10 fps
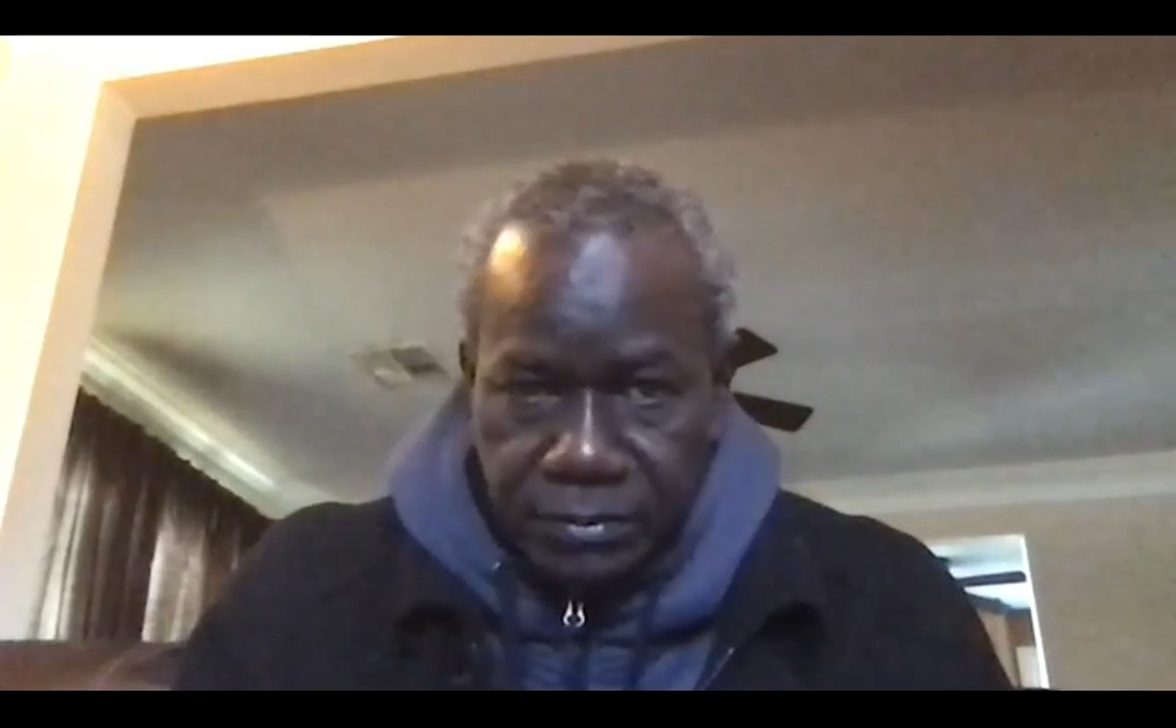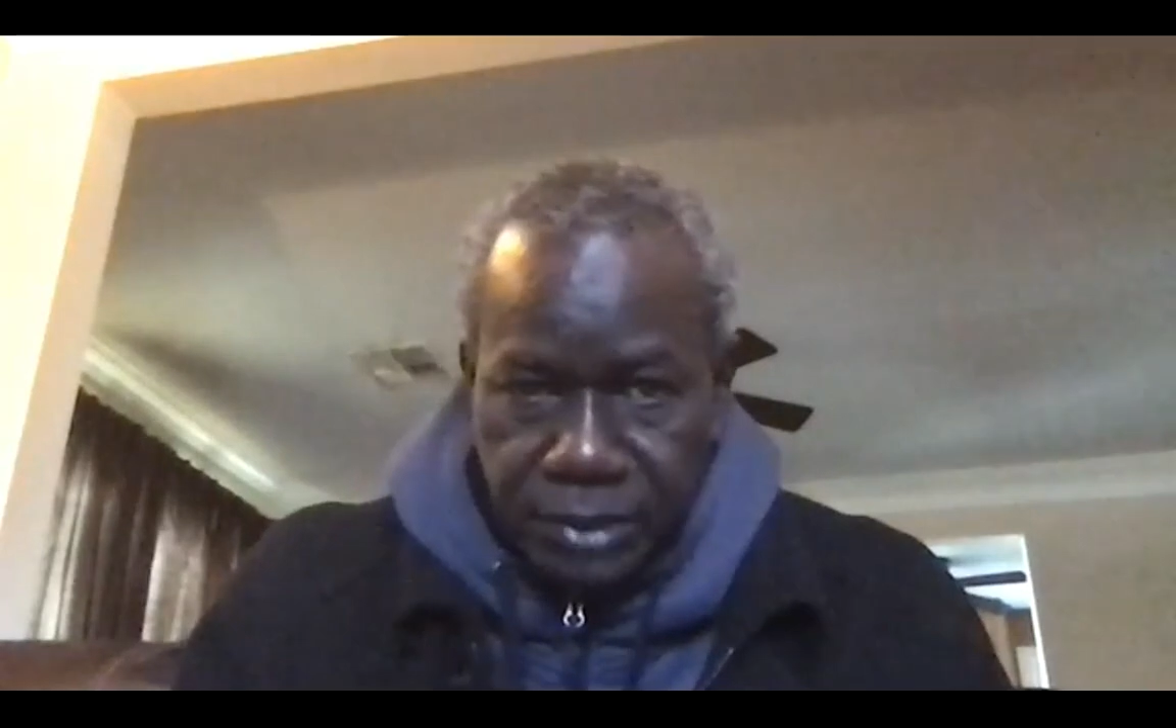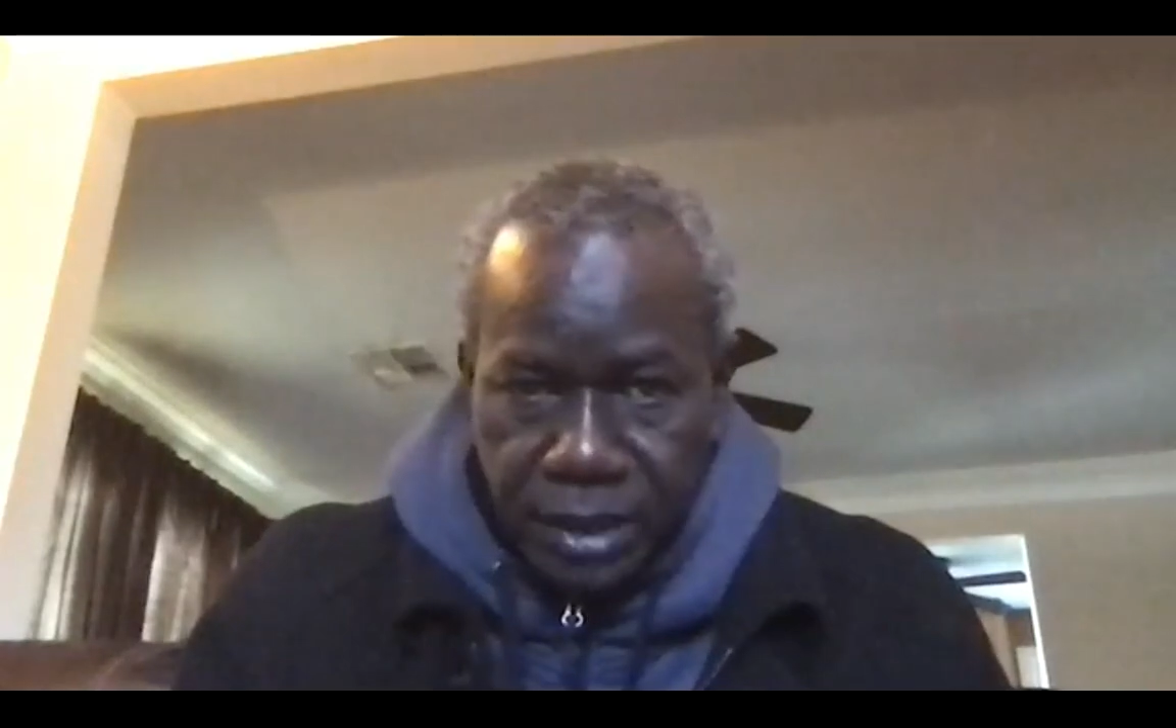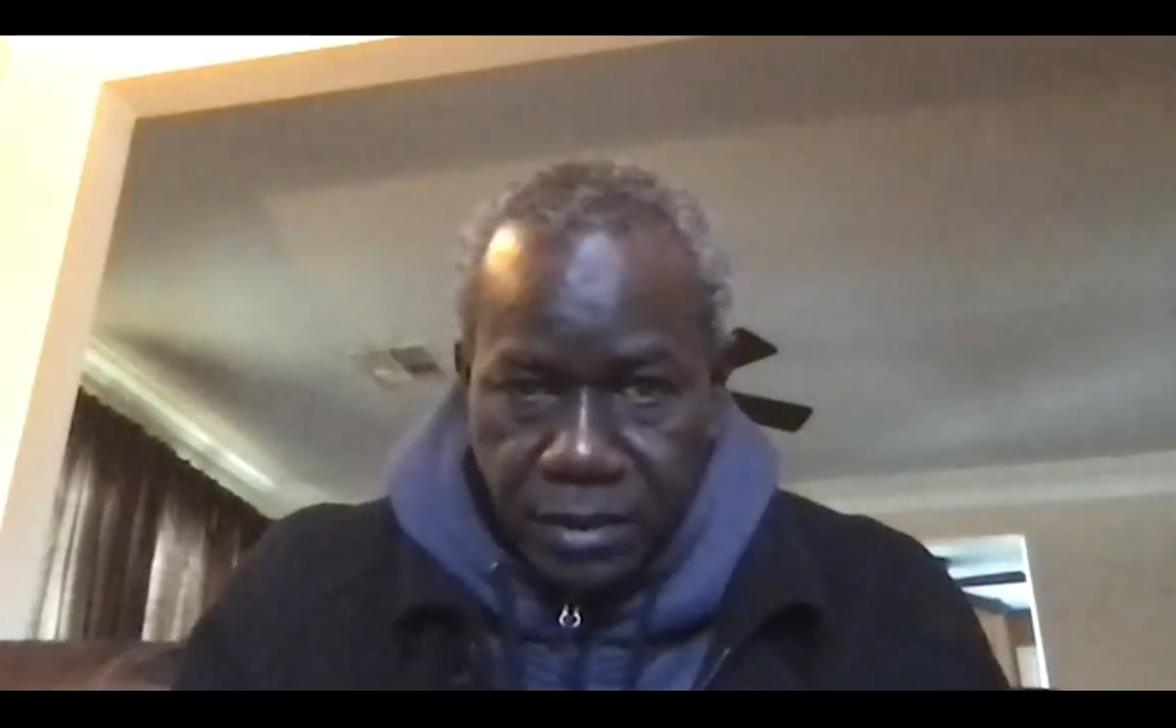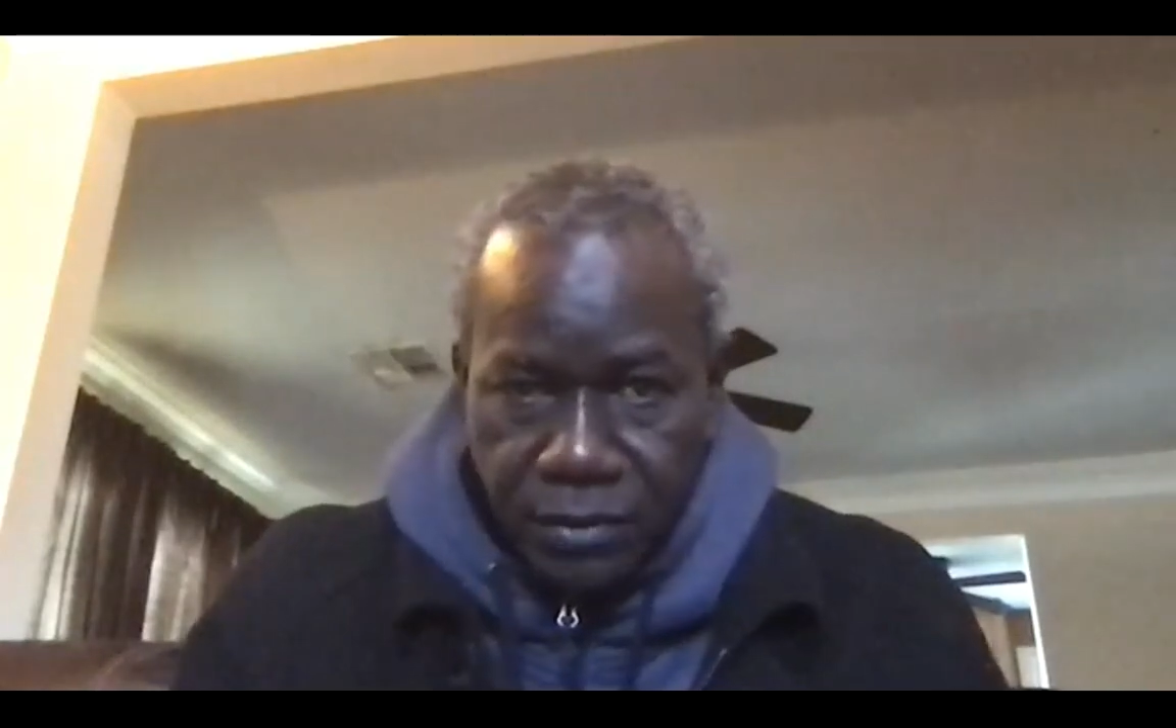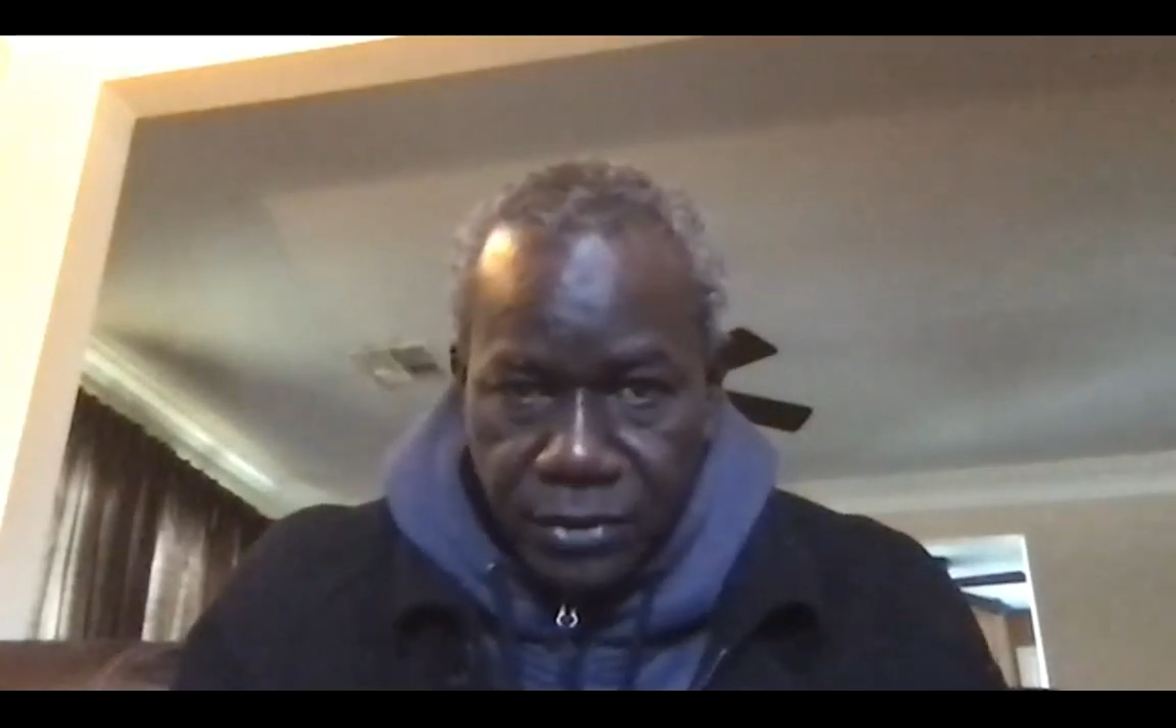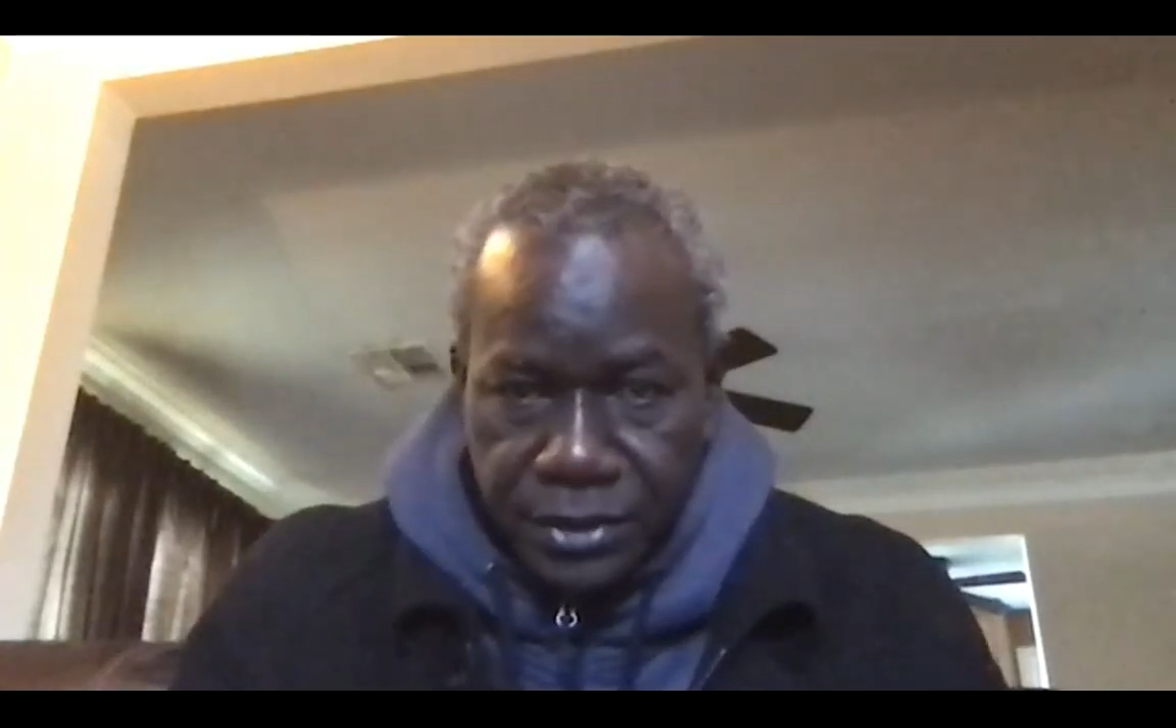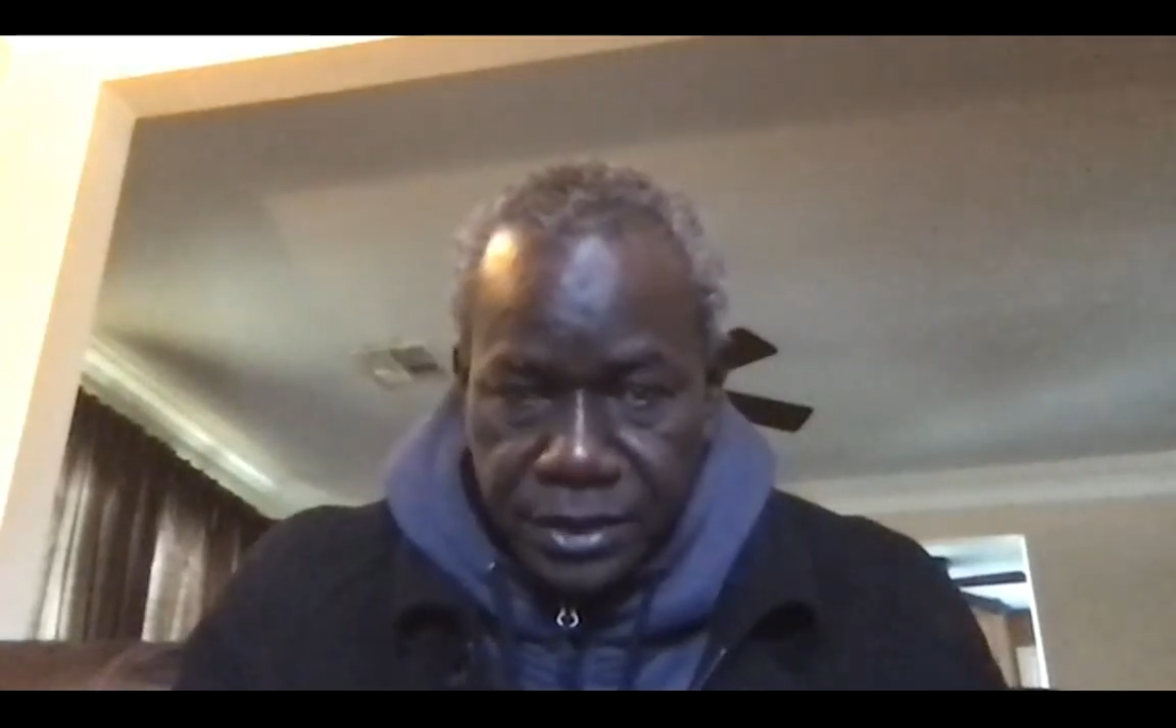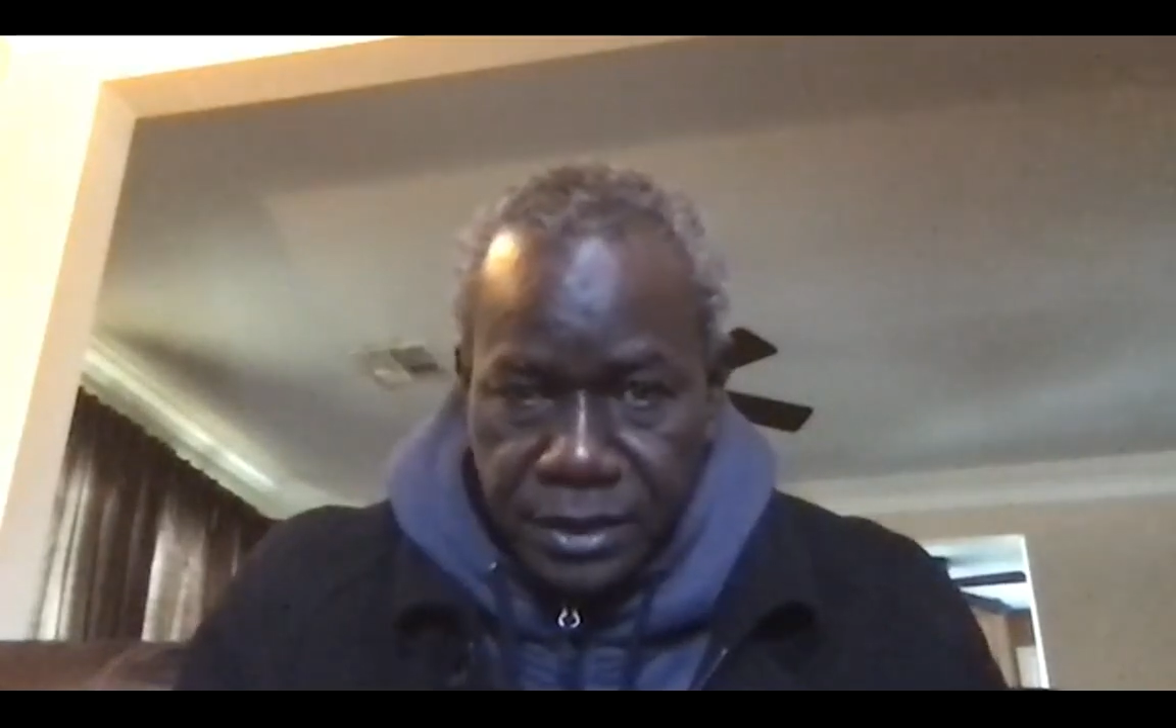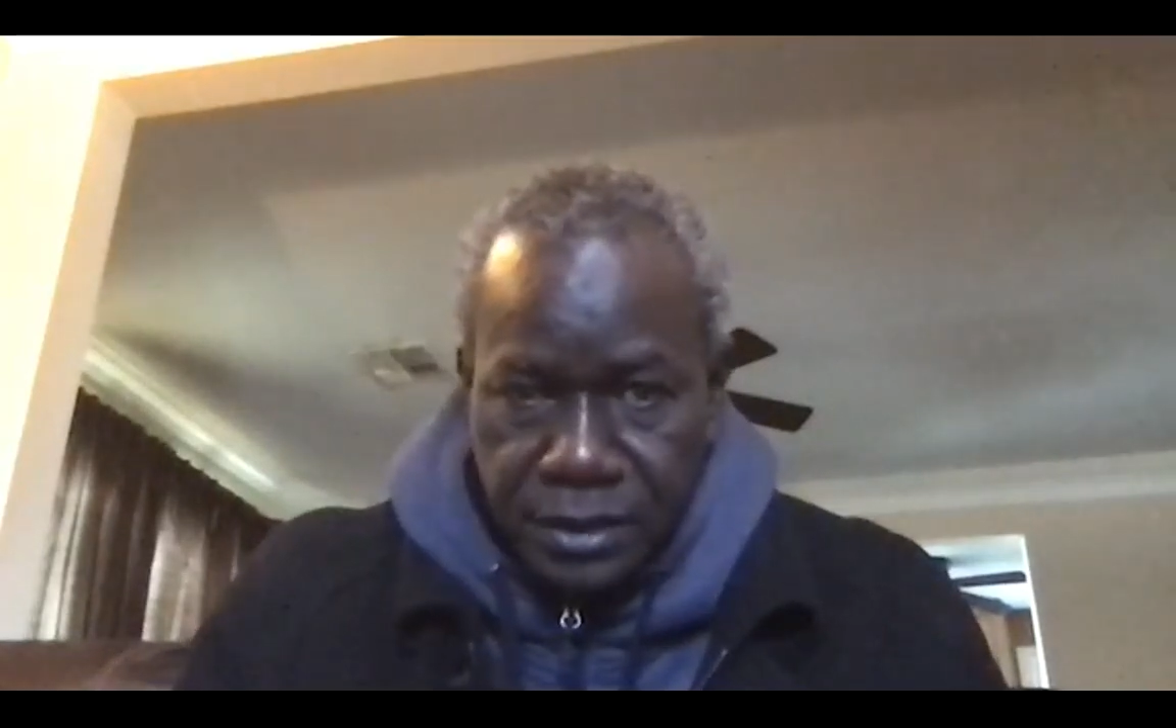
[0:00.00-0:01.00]
the black
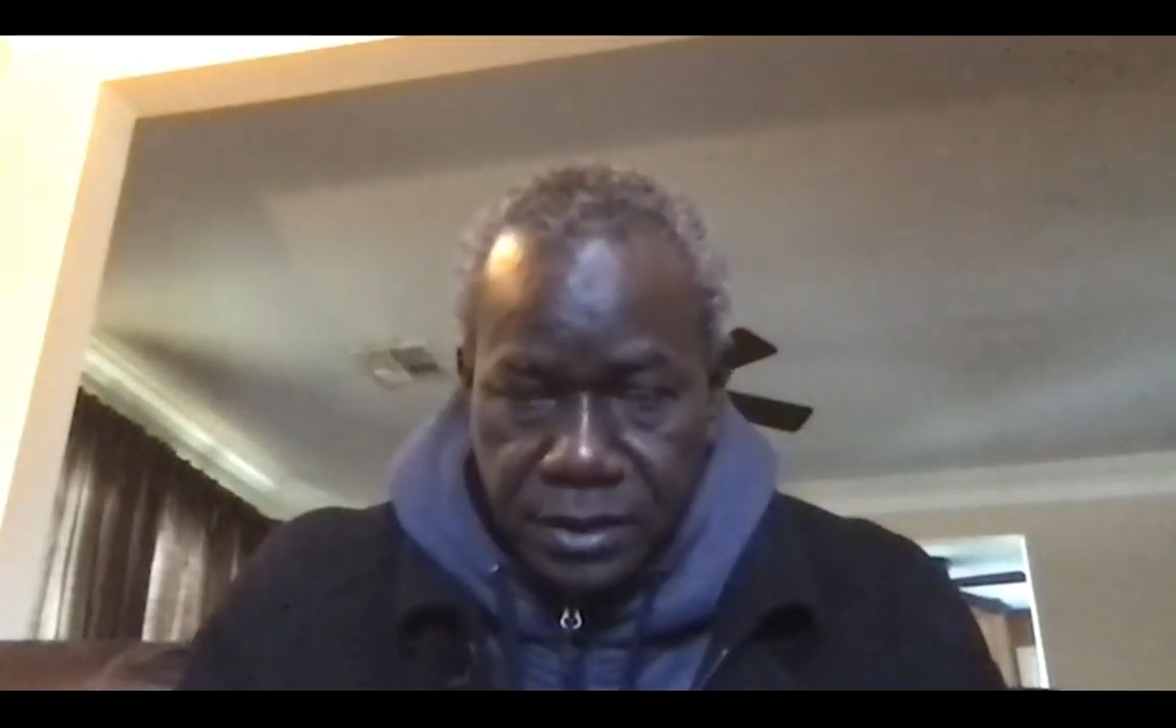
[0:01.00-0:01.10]
community here.